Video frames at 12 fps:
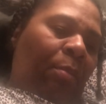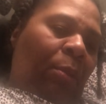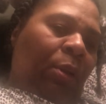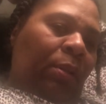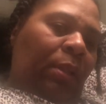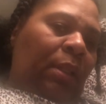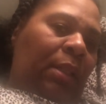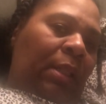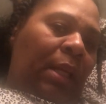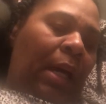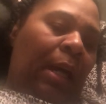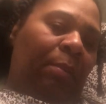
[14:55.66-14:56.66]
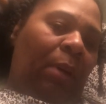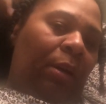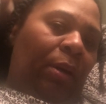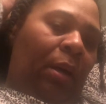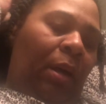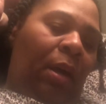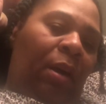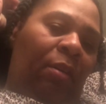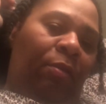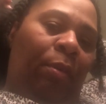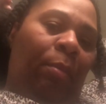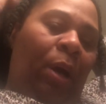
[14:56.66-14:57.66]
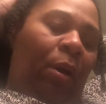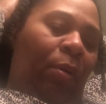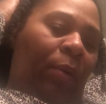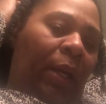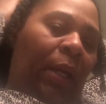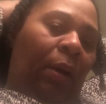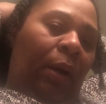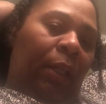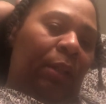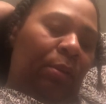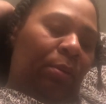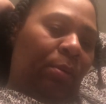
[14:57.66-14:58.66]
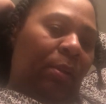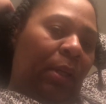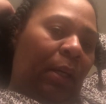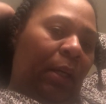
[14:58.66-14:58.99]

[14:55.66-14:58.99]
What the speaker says: Most of the time, for my own hair, I use